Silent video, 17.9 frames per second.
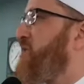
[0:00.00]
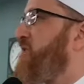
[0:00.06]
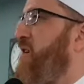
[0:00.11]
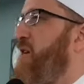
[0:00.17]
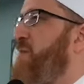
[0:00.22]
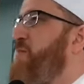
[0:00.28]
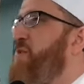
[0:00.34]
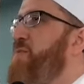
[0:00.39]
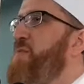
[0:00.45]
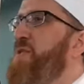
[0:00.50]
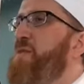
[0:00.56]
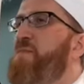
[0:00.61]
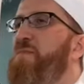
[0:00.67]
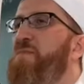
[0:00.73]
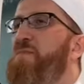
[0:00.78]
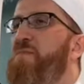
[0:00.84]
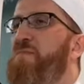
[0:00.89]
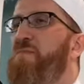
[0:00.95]
it's not up to me.
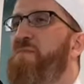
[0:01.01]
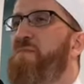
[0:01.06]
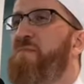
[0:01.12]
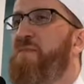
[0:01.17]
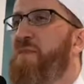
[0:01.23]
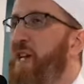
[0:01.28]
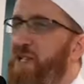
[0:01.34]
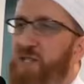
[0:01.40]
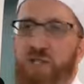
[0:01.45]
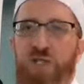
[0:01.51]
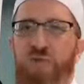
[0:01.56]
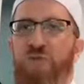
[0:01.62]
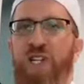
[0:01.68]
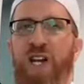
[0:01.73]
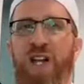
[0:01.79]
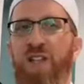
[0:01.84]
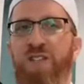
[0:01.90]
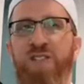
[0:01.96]
That's the
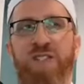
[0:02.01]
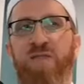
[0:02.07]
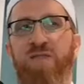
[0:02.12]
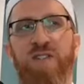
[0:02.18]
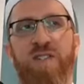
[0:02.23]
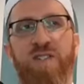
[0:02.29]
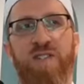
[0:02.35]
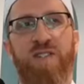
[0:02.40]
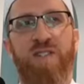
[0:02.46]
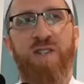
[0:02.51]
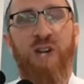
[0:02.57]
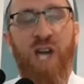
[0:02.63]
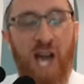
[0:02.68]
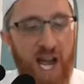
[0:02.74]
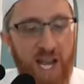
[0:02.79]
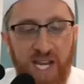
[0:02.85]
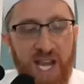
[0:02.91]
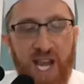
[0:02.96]
reality of it.
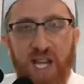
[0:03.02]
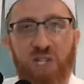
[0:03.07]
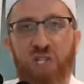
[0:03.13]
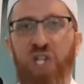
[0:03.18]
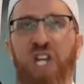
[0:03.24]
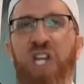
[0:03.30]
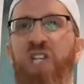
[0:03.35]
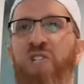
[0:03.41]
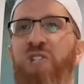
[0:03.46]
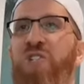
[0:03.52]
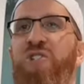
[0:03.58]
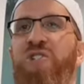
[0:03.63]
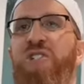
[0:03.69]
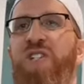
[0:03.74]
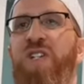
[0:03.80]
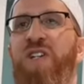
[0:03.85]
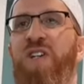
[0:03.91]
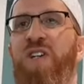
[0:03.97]
I can't change
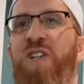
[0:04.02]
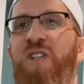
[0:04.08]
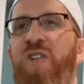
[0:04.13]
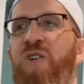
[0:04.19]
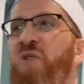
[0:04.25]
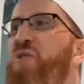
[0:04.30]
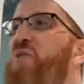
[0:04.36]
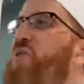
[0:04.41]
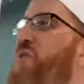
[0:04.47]
those